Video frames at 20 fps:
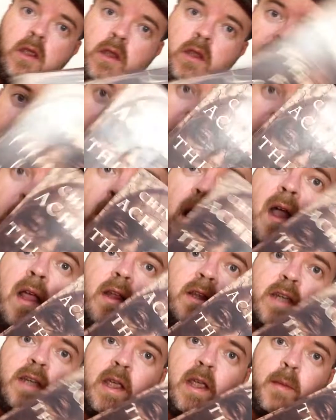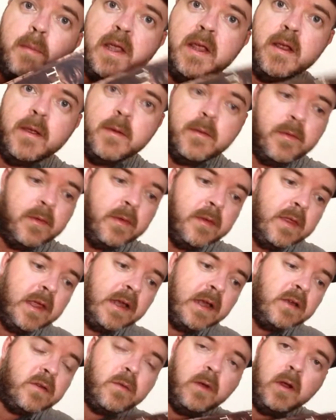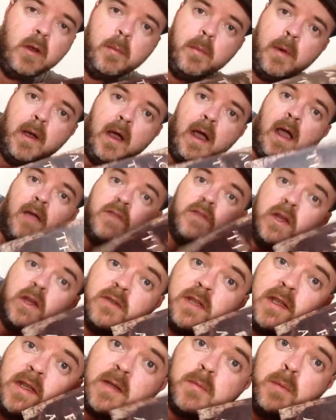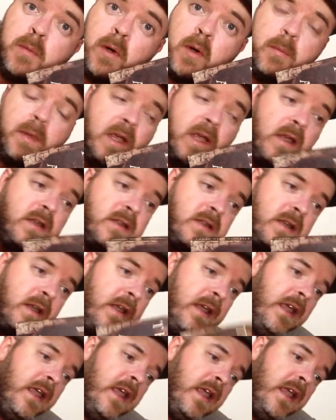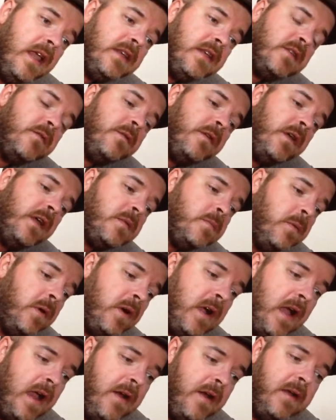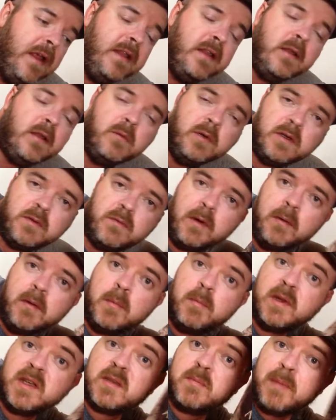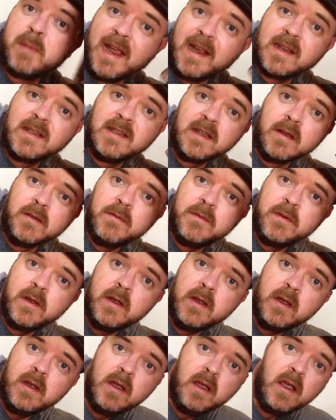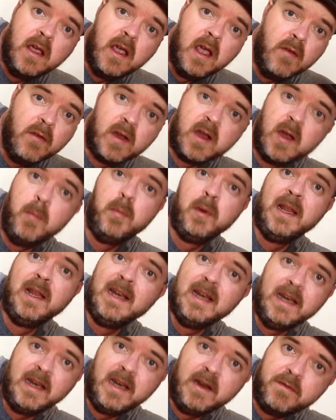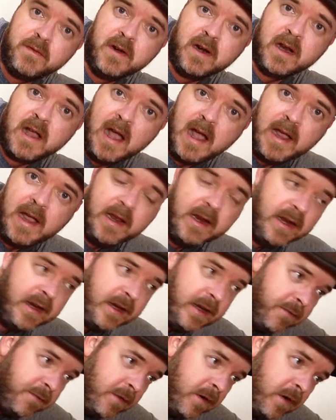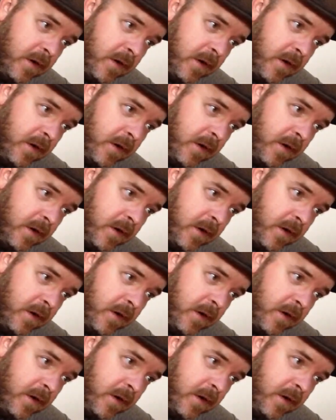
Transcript: Chinua Achebe, Things Fall Apart. I've chosen this book because it's the first book I read that was from the perspective of a completely different guy in a different